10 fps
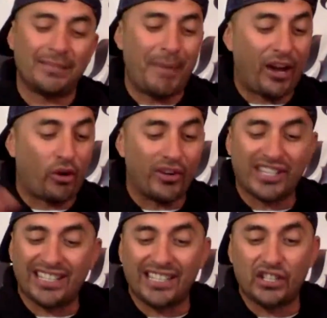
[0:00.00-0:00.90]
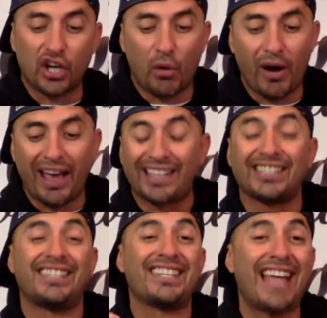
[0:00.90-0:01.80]
I said, man, Chris, I said, you know
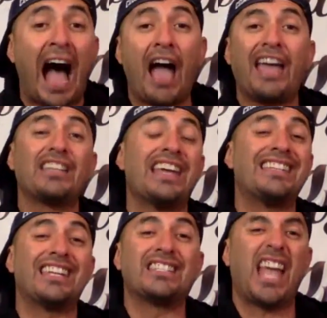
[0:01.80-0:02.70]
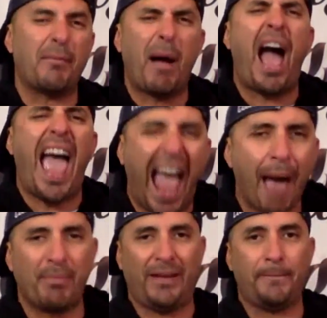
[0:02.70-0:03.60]
what? It's a desire. It's like my
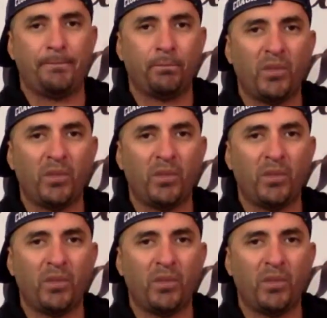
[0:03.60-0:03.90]
habit.